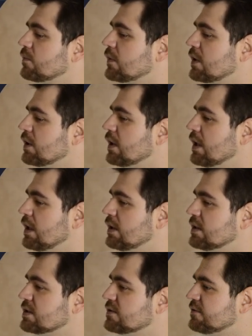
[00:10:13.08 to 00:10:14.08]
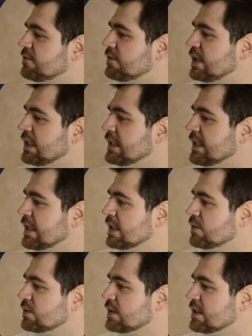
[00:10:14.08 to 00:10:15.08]
Okay, let's find
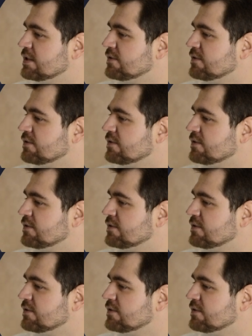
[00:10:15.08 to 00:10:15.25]
out.